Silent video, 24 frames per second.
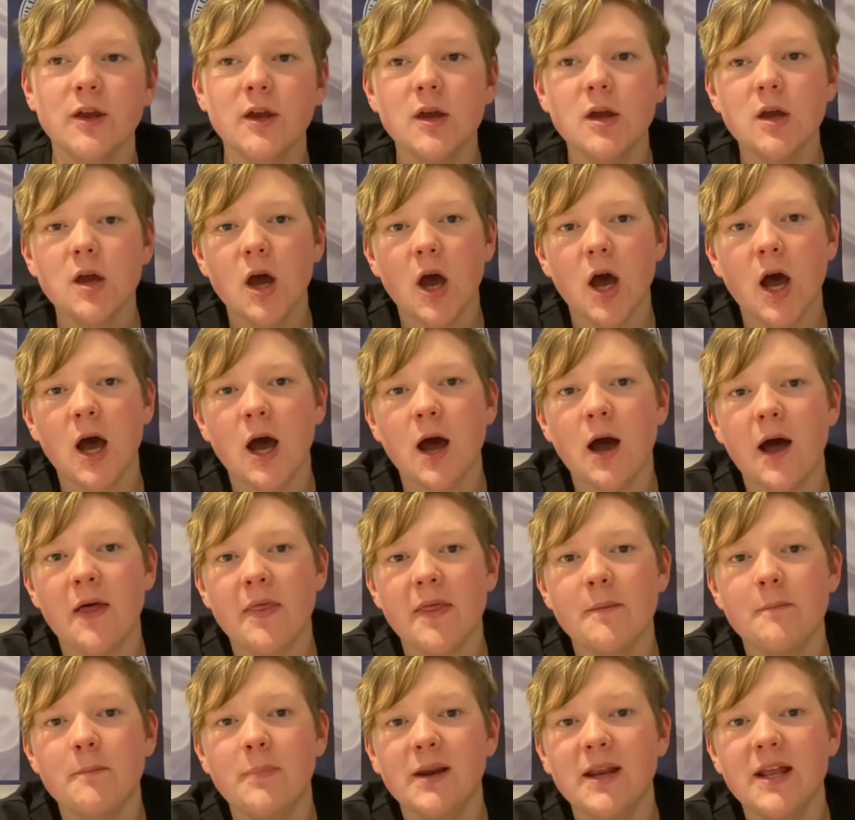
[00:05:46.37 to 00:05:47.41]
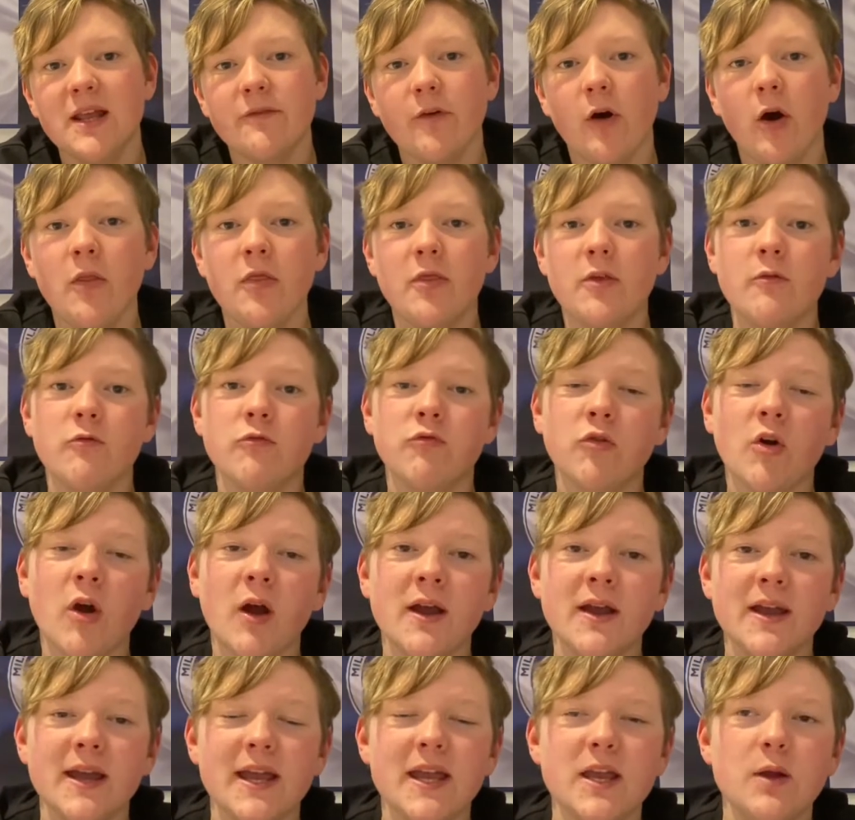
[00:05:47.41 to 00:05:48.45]
I then believe on the
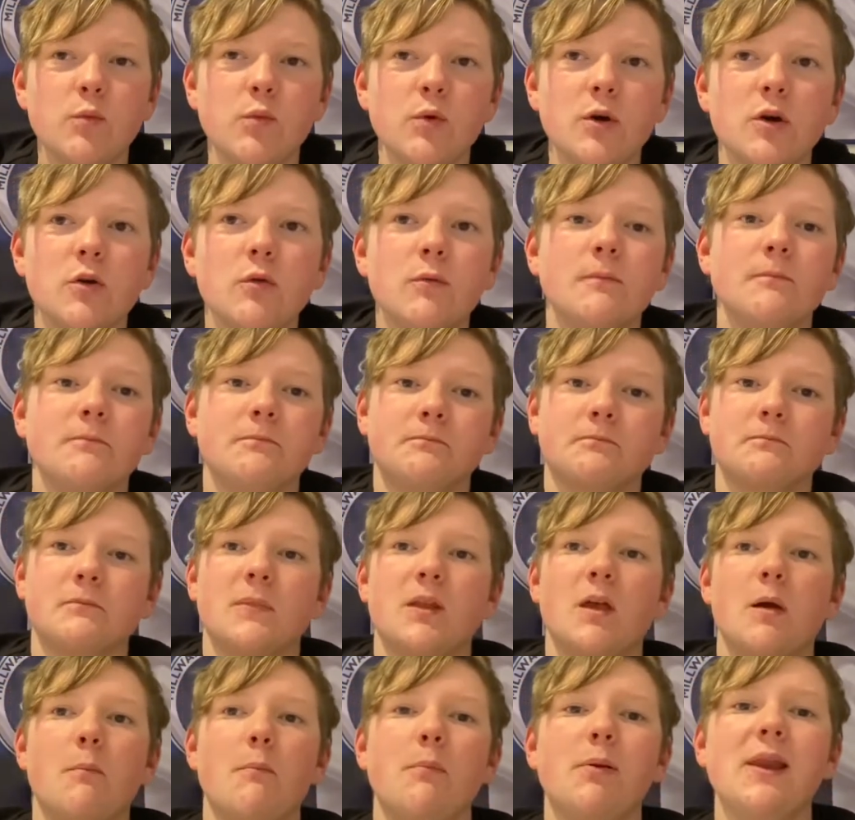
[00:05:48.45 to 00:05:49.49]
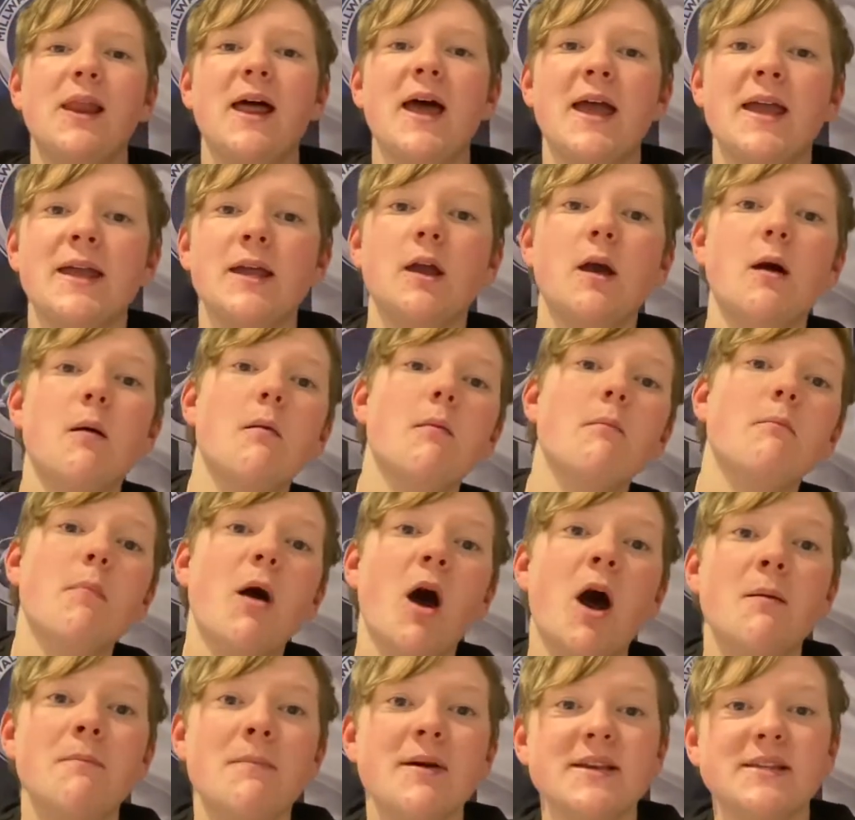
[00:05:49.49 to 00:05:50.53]
right, he will play
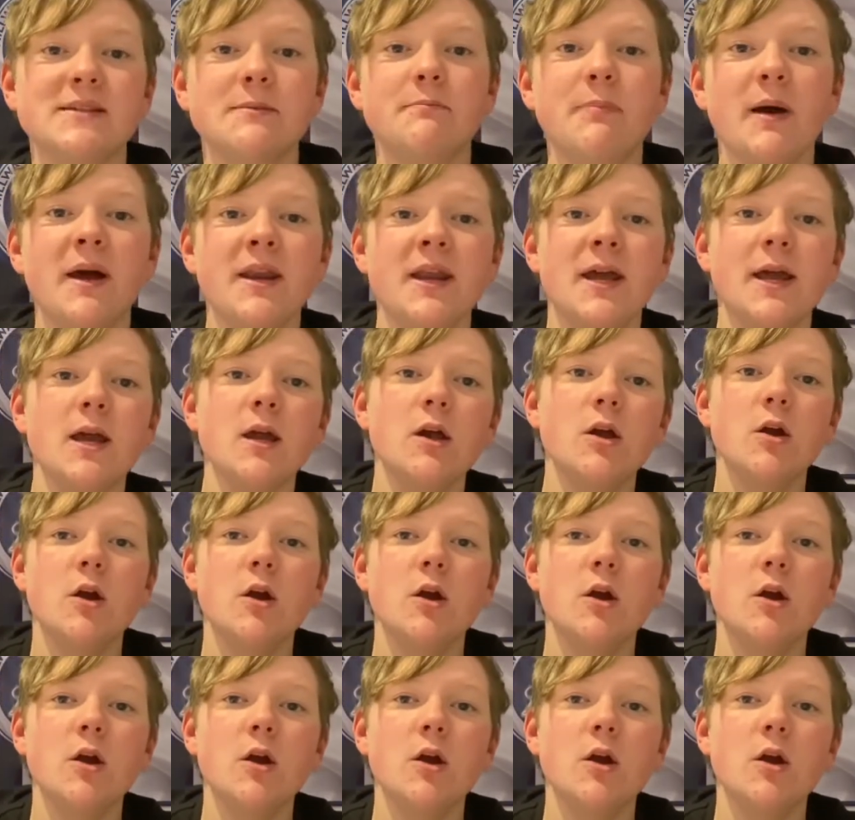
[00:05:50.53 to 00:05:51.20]
Mason Bennett.